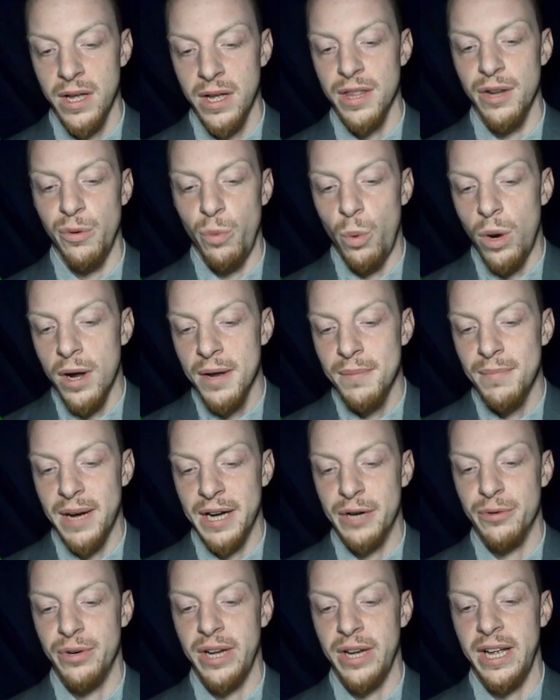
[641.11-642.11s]
The one
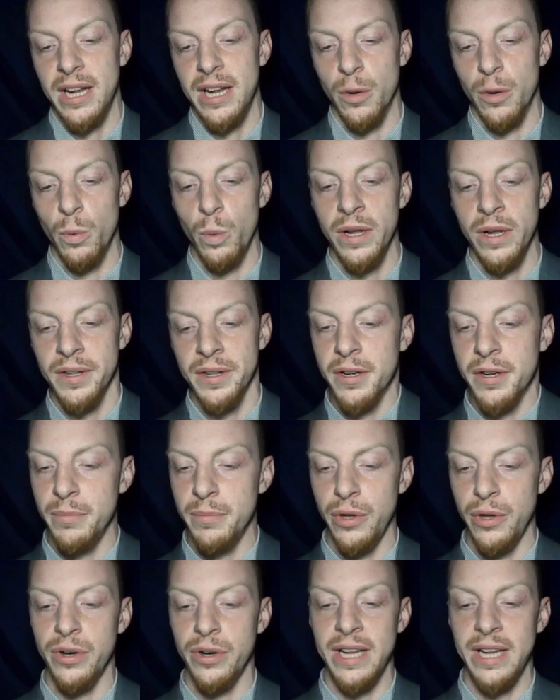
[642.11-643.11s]
by creating a will in the
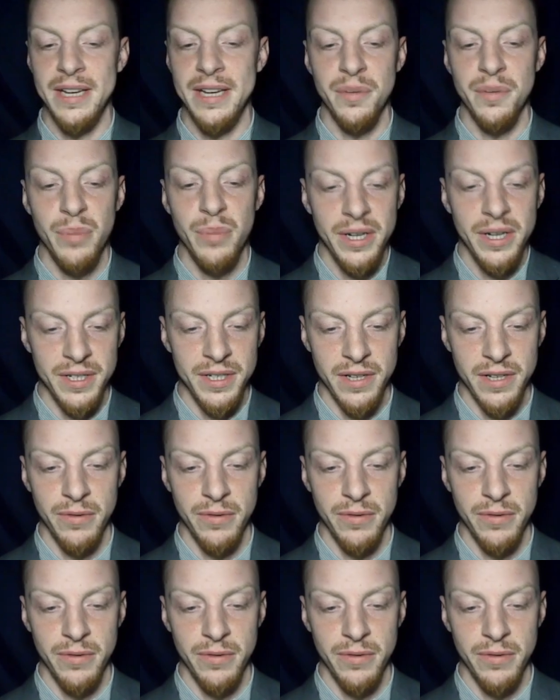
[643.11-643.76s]
community independent